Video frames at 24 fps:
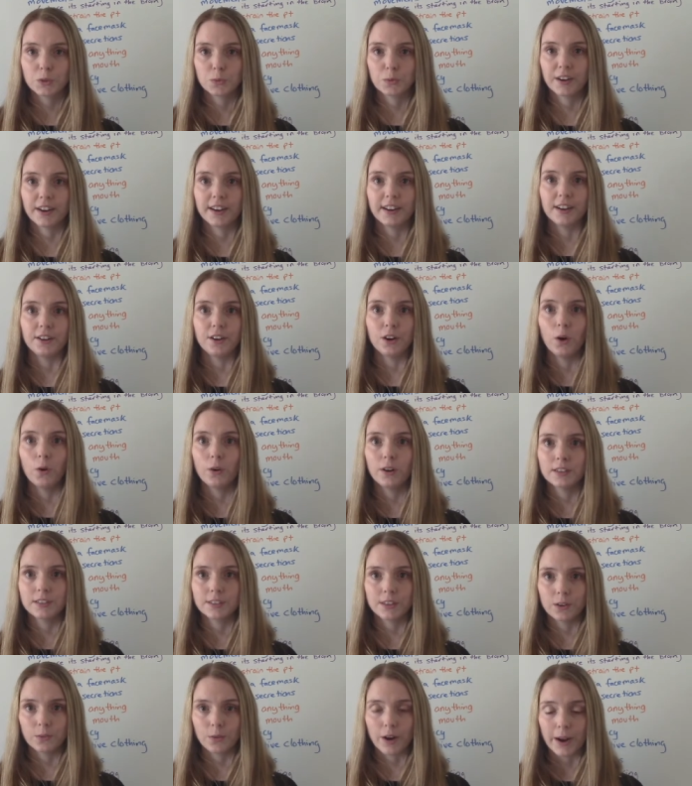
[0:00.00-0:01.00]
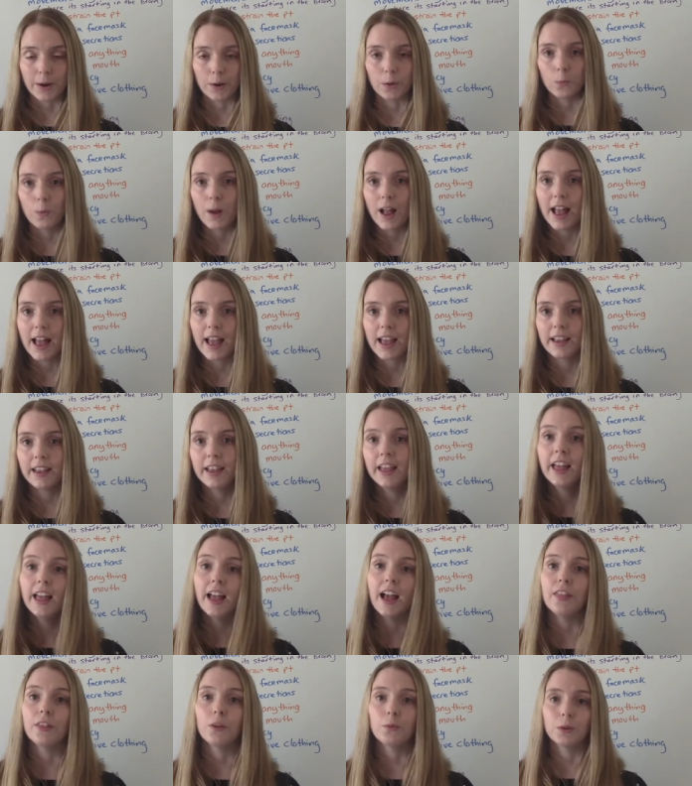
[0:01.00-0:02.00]
We're going to notice it right away,
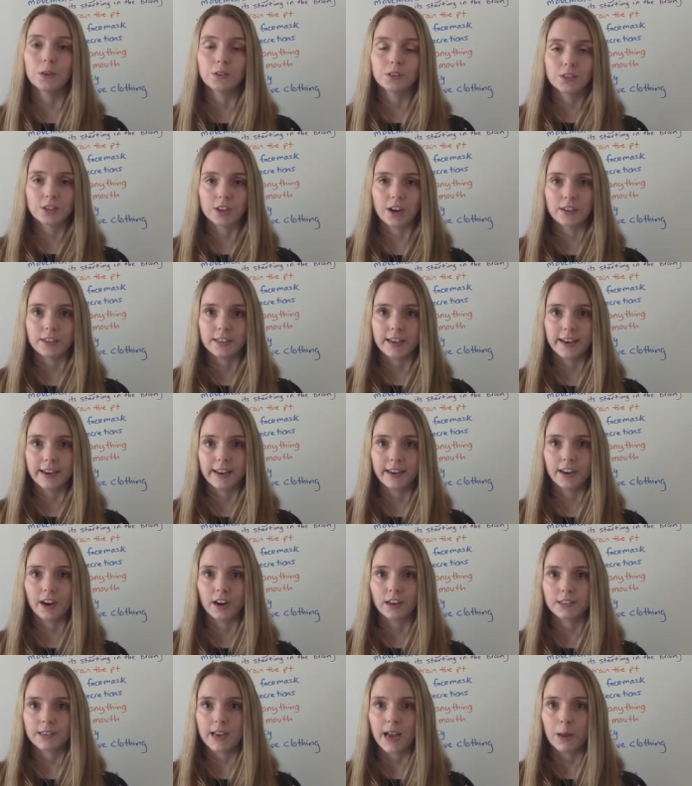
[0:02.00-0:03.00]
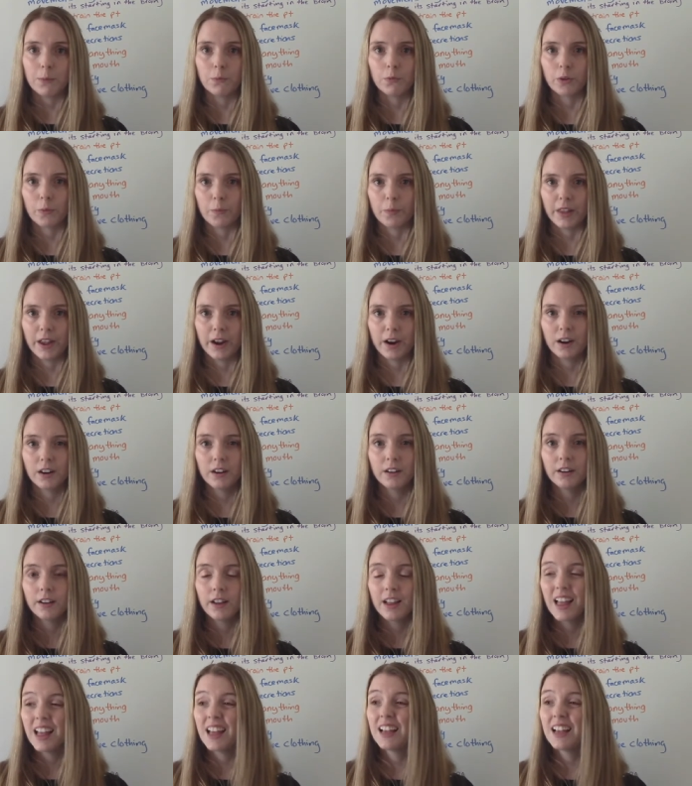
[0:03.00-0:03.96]
and then we'll start taking our time from there.